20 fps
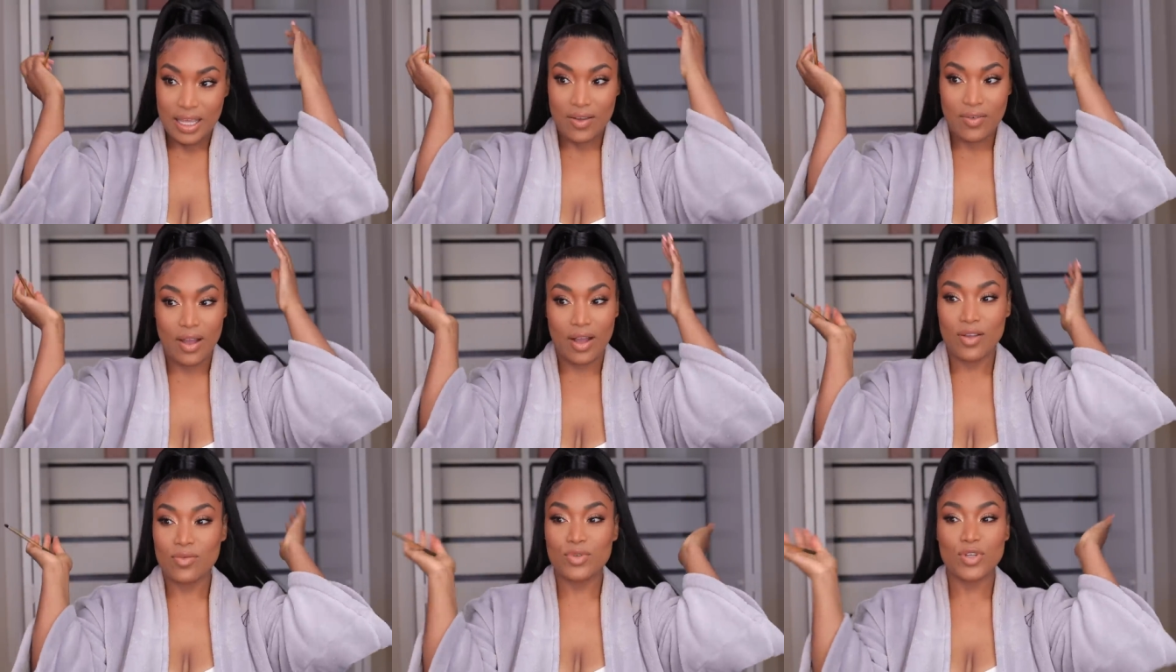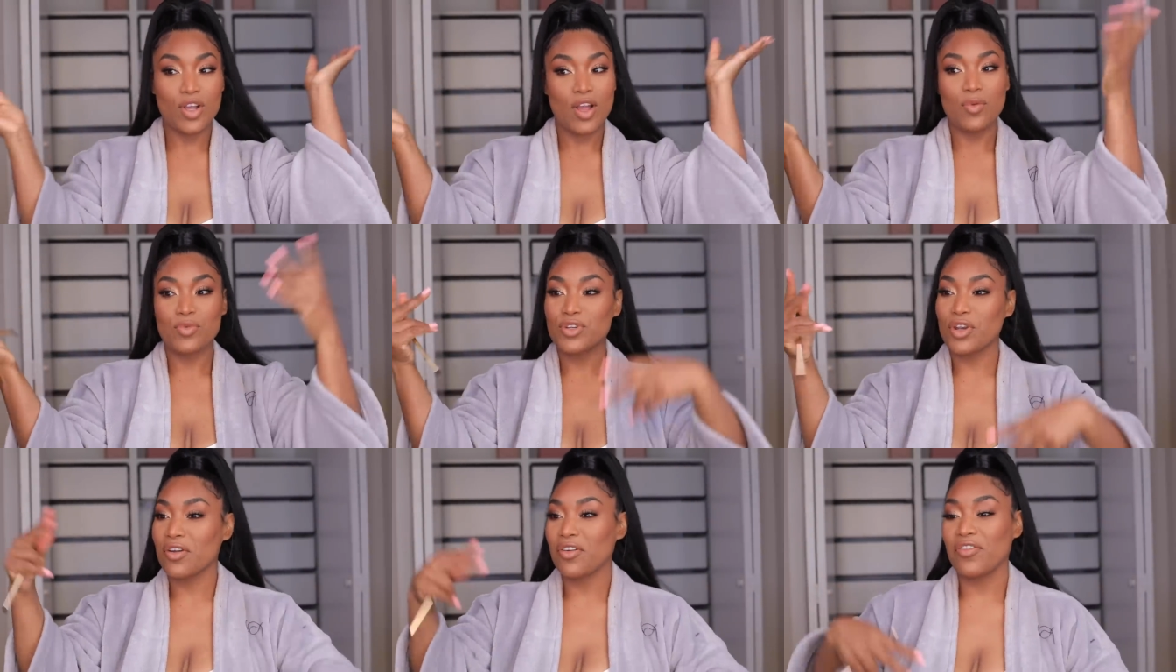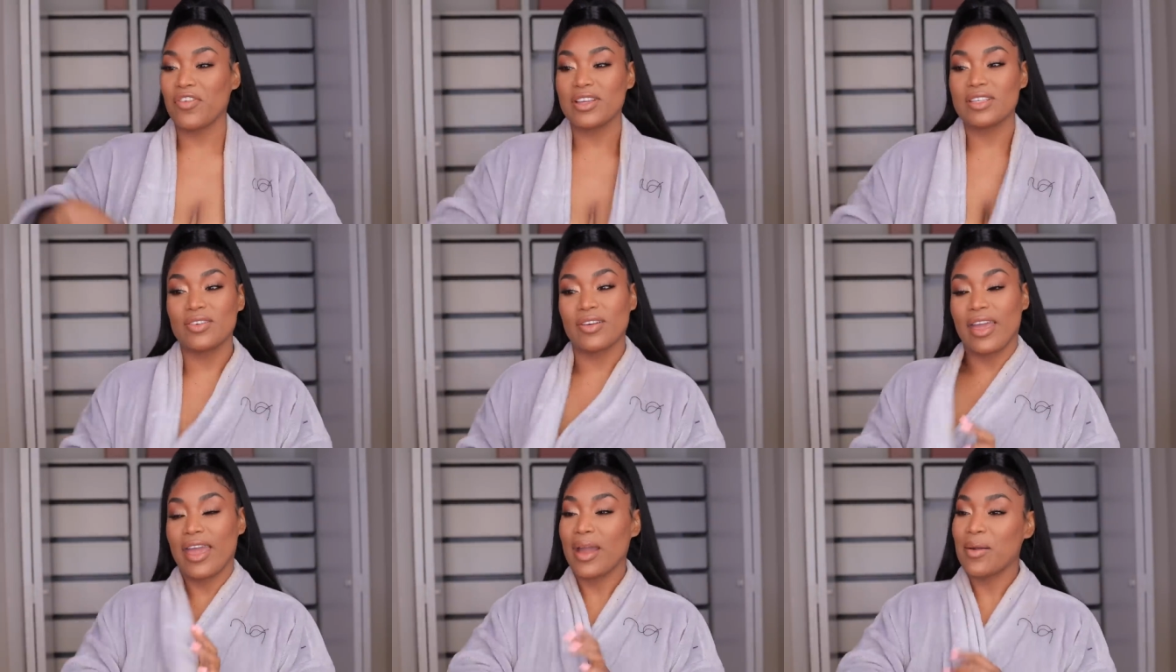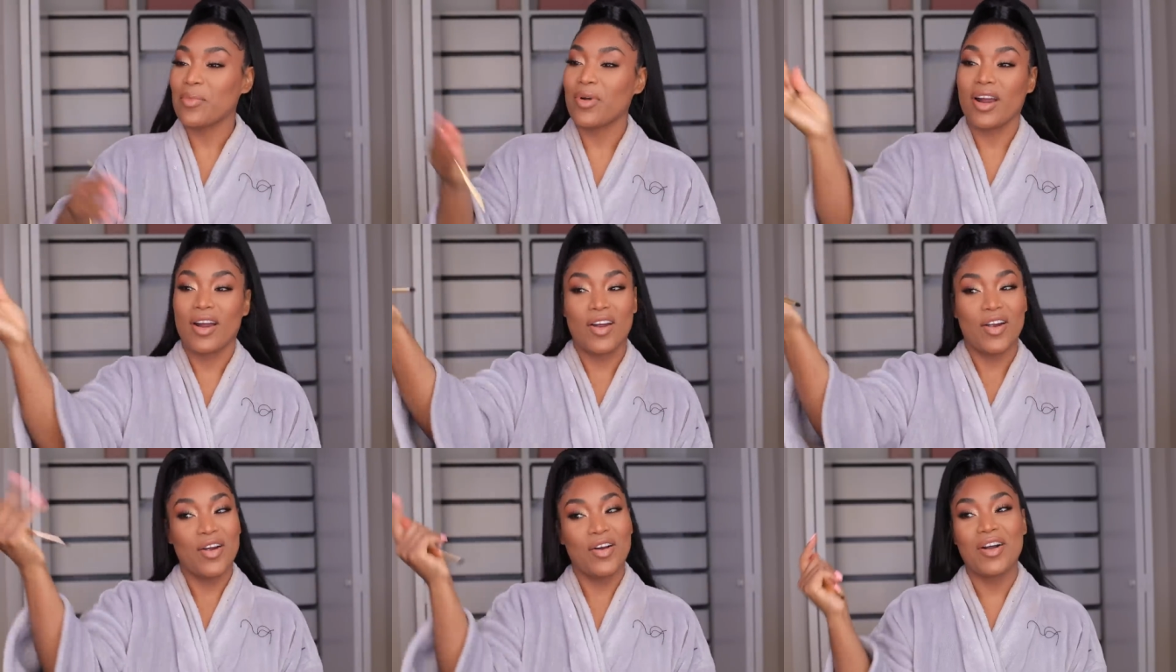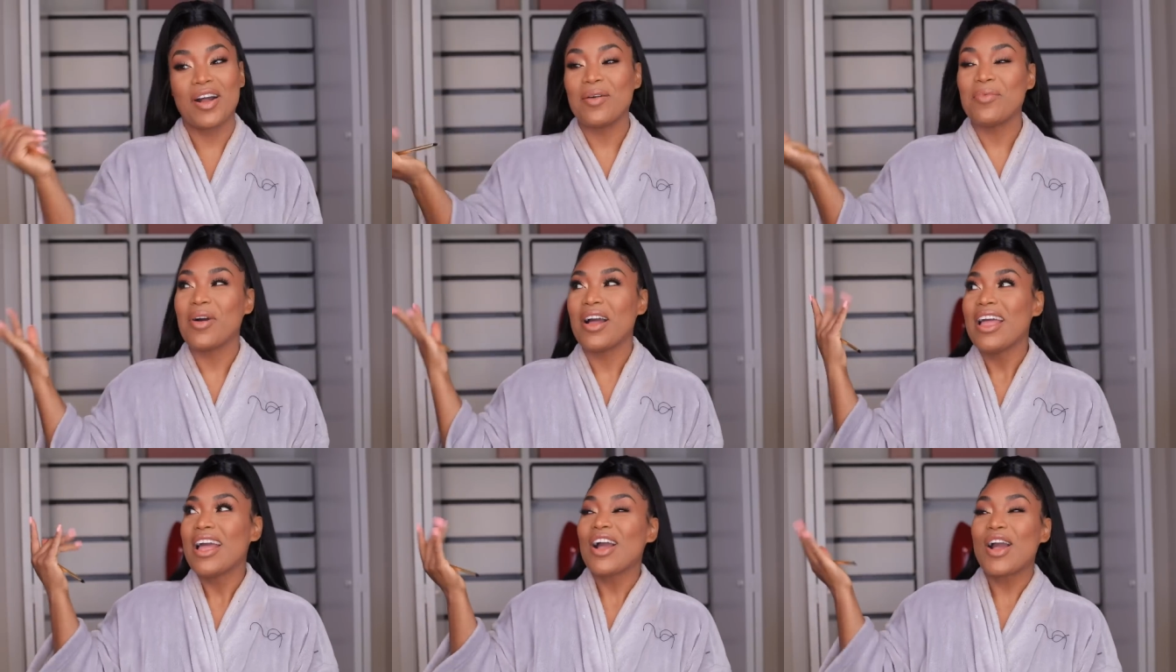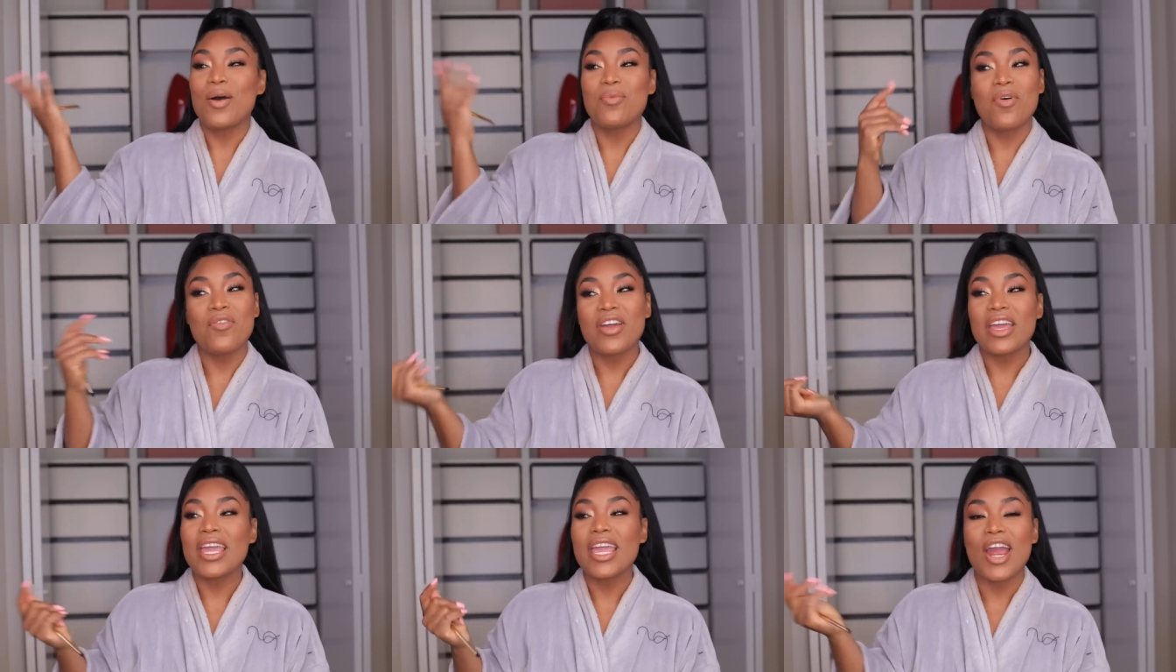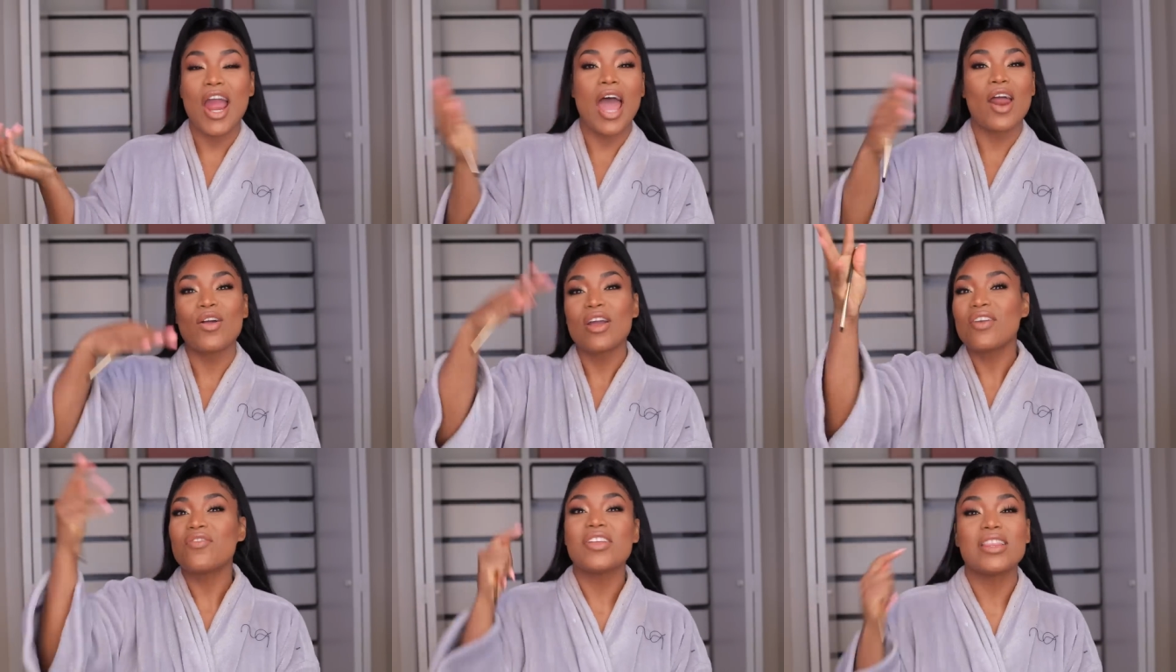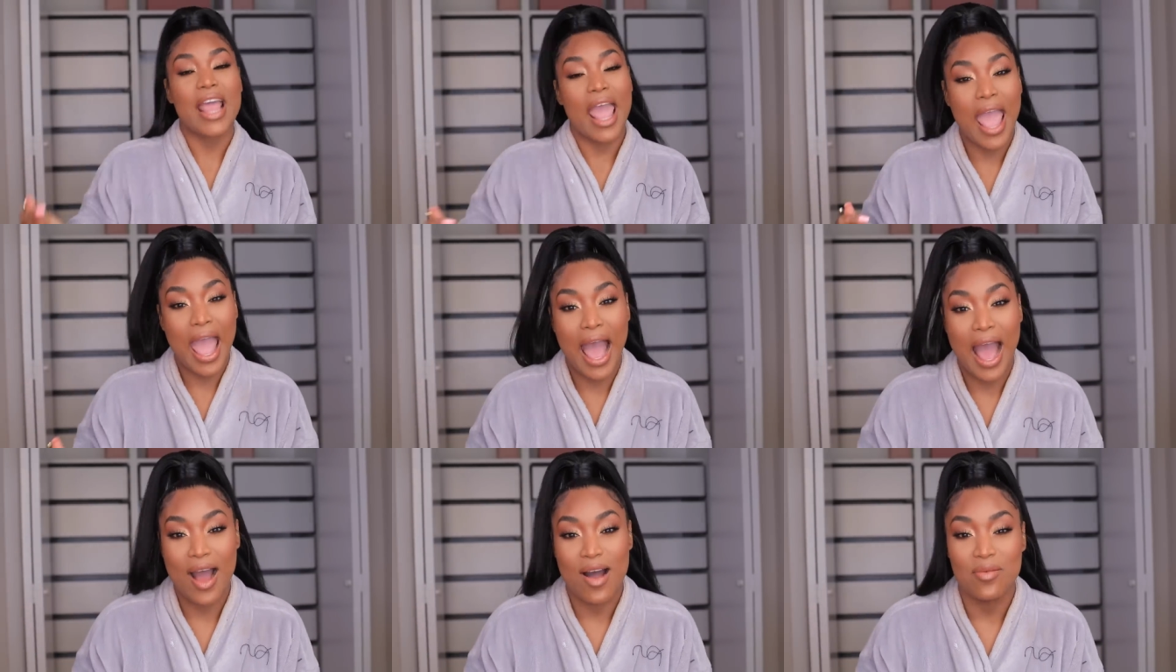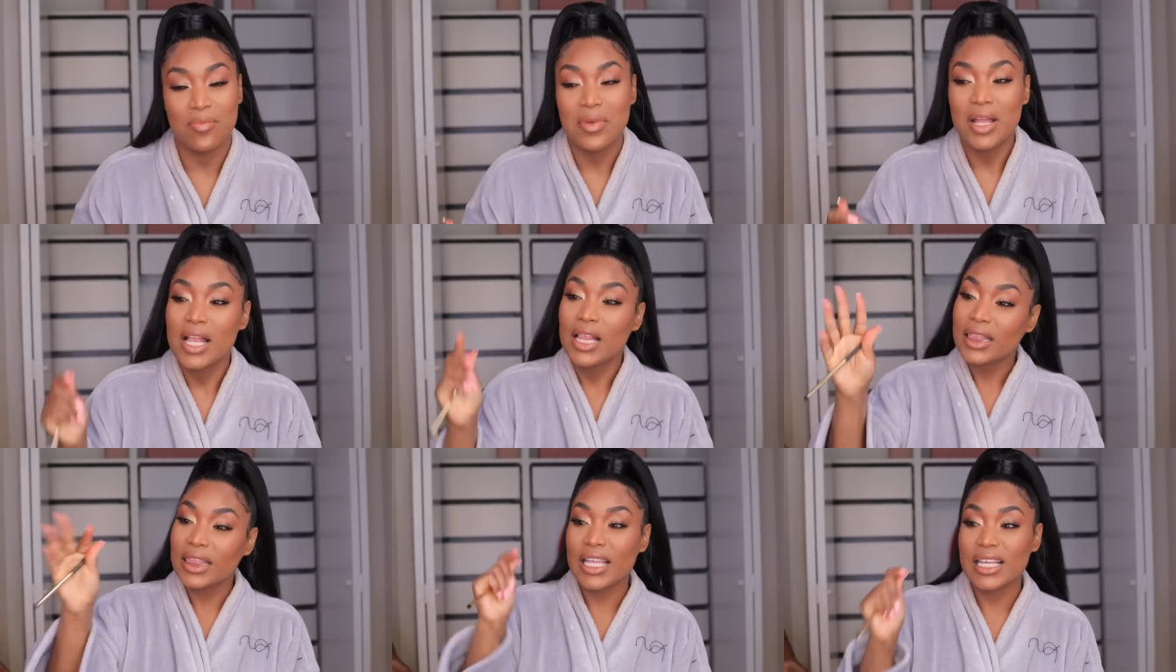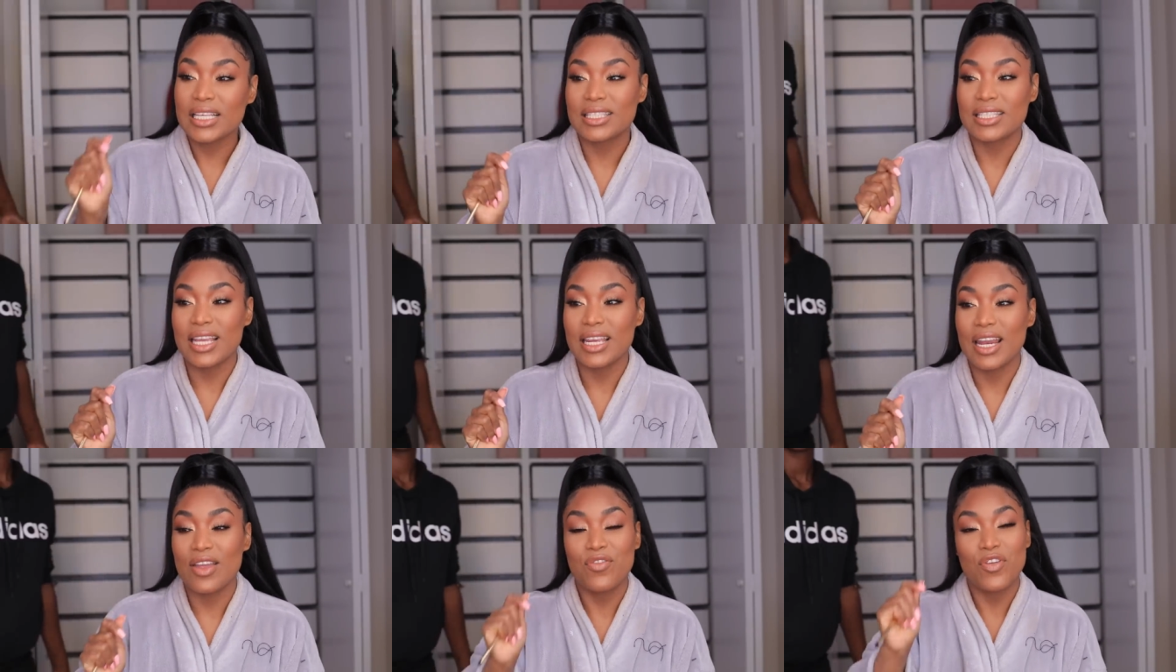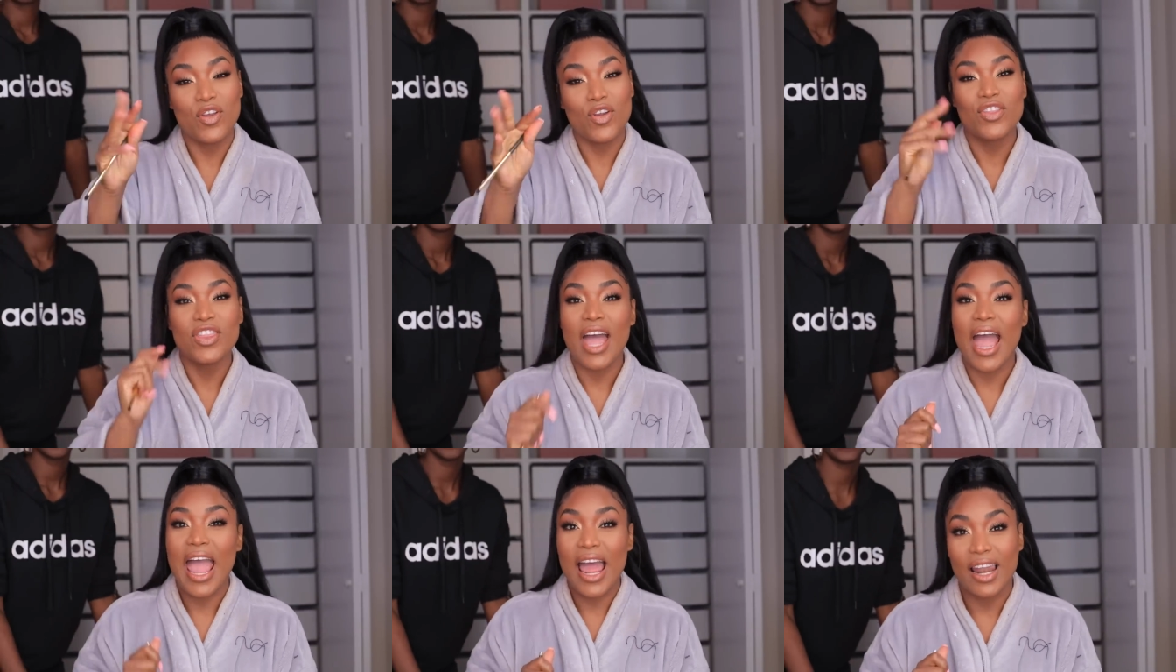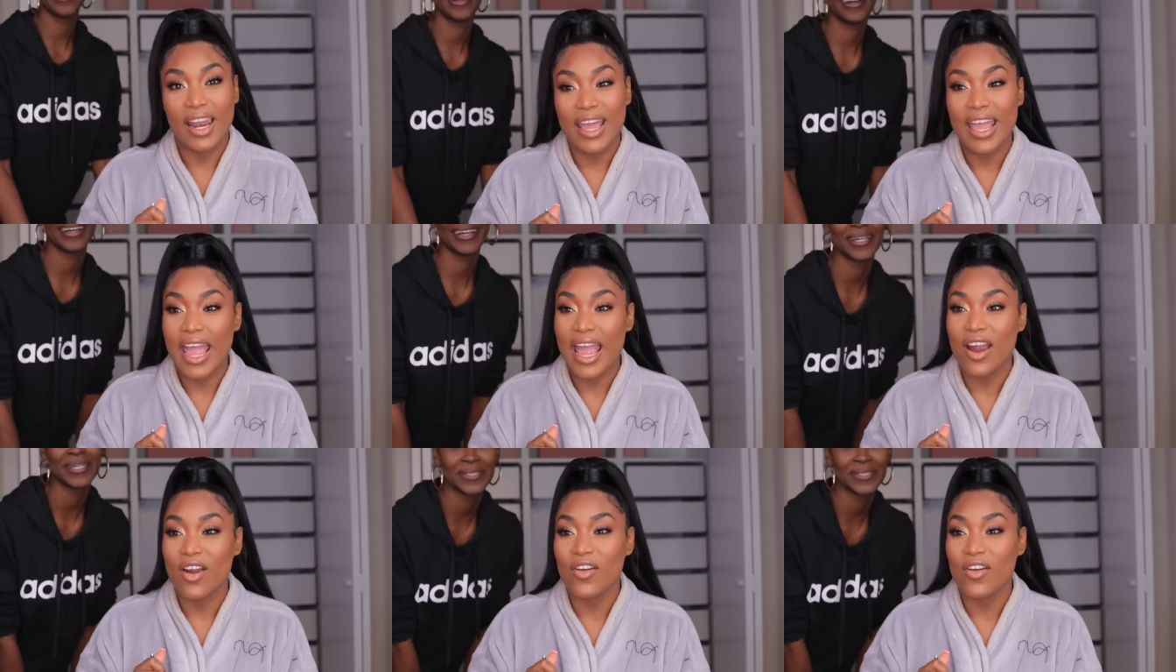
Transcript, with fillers: come come show your face on camera, girl. Come, come over here. I don't give a damn. Listen, if you're in the LA